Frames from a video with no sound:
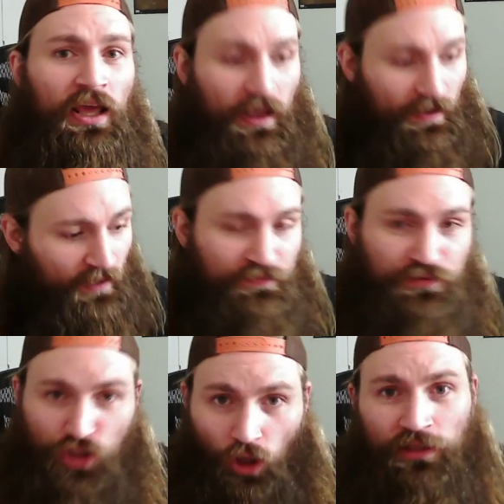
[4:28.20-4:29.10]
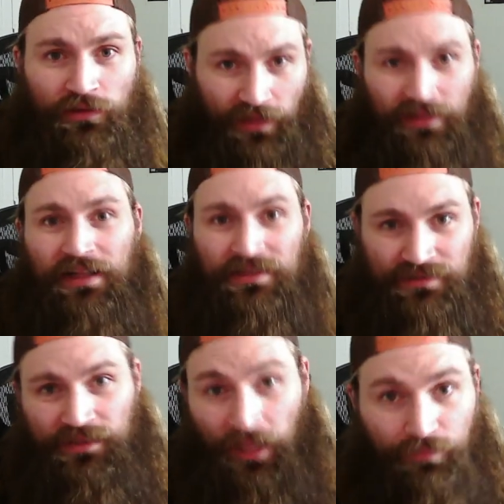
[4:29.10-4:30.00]
If Sean can land that
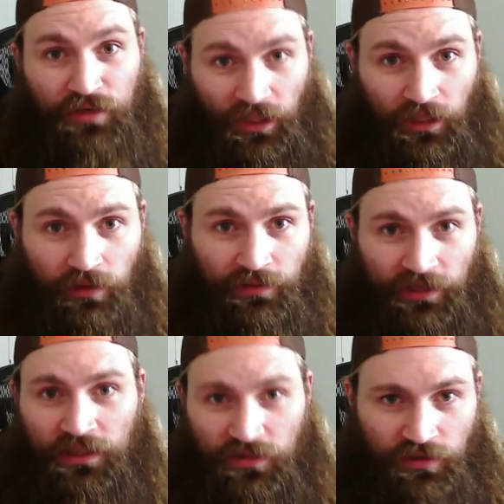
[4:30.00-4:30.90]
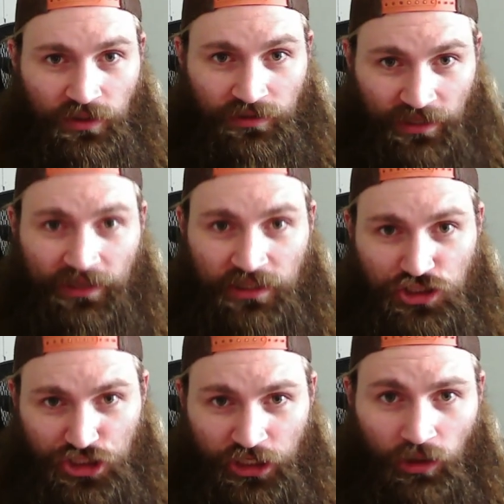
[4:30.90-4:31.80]
same knee that he did
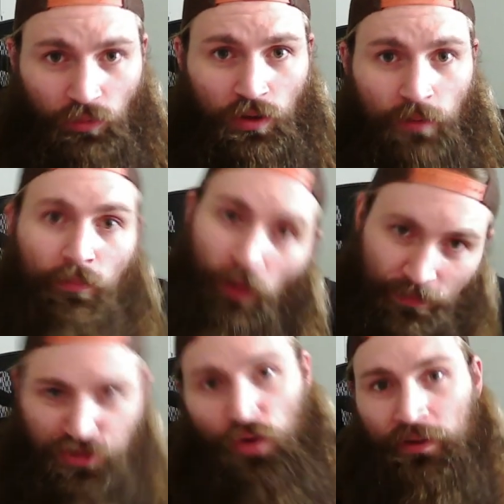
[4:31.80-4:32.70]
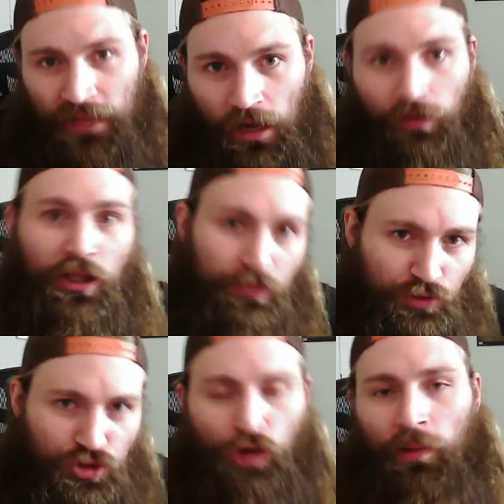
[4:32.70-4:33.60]
against Chito, Merab is going down,
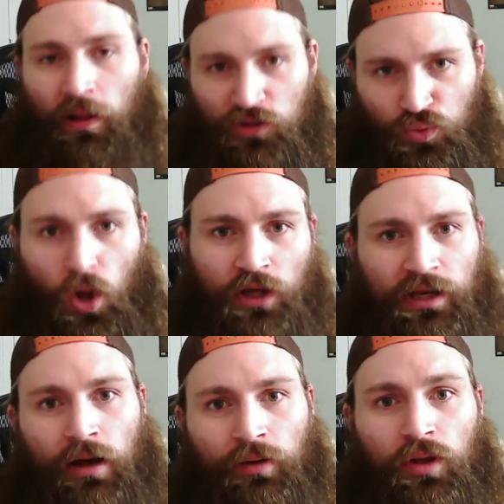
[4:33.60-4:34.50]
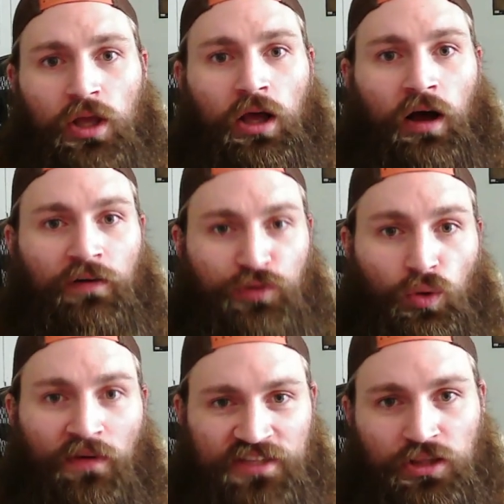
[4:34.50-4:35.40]
and Sean O'Malley's walking out of
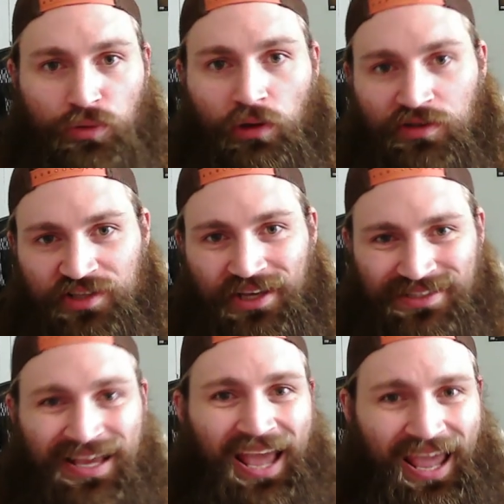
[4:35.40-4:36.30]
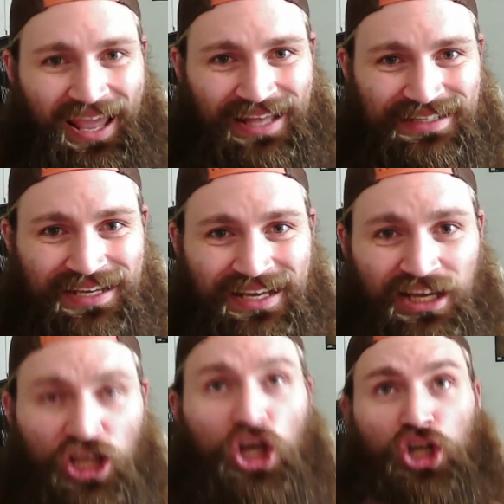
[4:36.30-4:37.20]
UFC 306 and
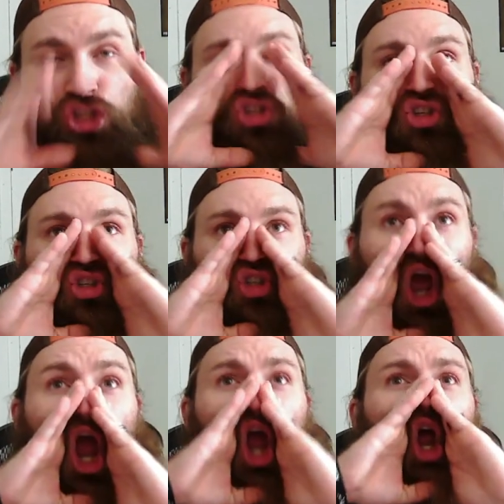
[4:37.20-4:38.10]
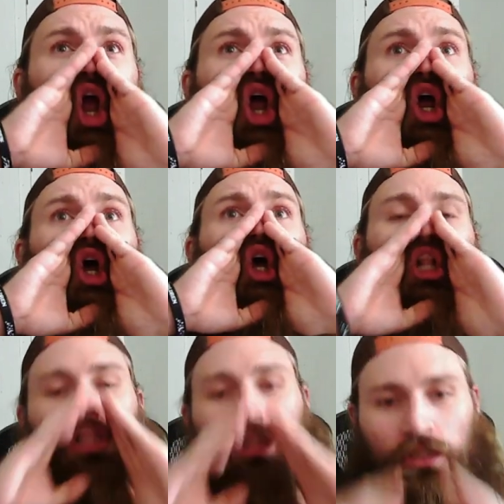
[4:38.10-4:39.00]

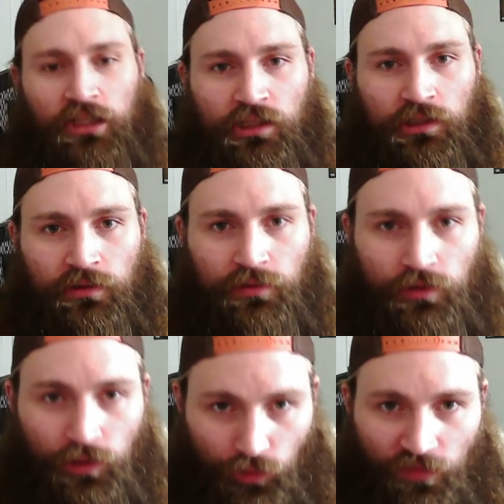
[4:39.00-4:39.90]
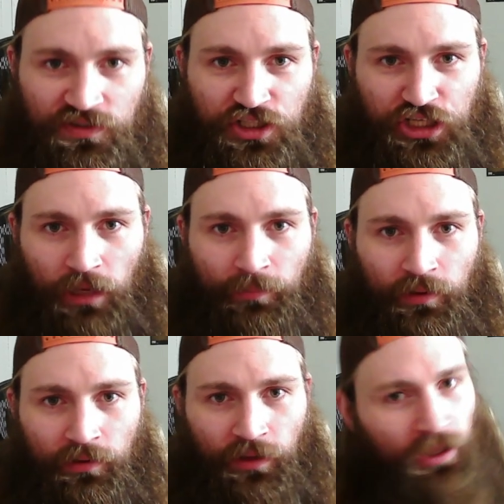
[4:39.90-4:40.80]
still UFC
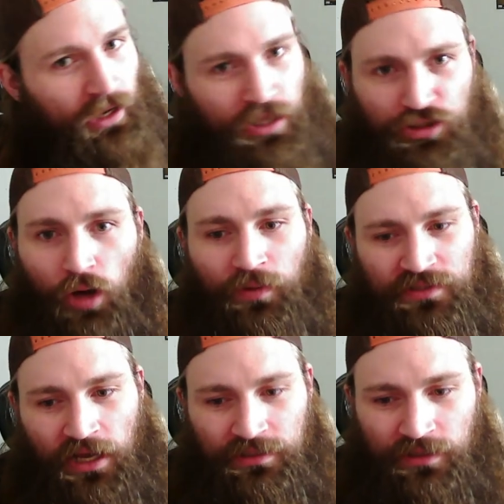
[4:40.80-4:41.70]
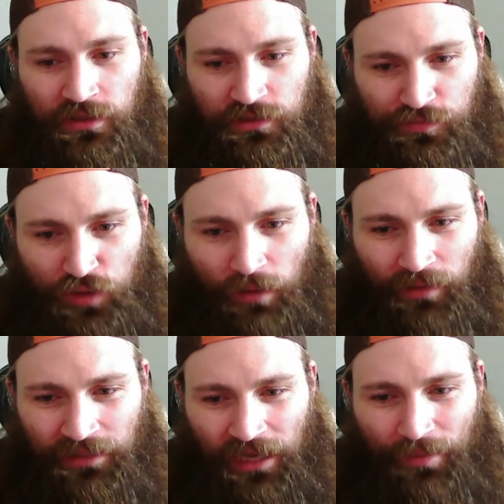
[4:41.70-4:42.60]
champion. And as always, guys, subscribe,
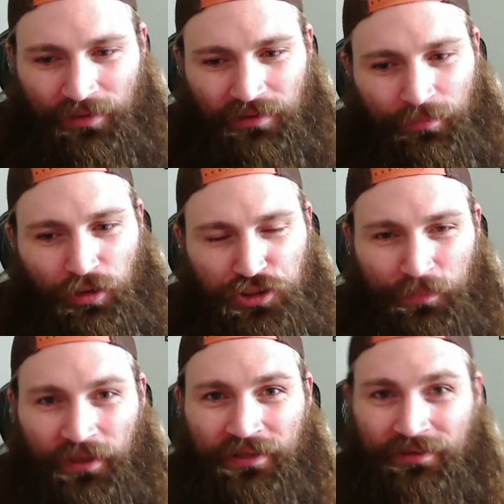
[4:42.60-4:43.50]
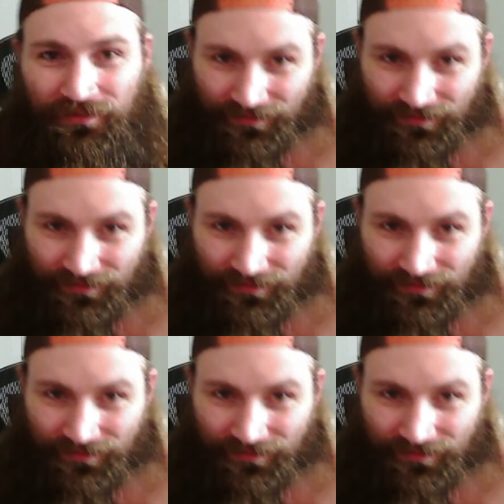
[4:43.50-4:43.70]
like, comment, let me know what you're picking.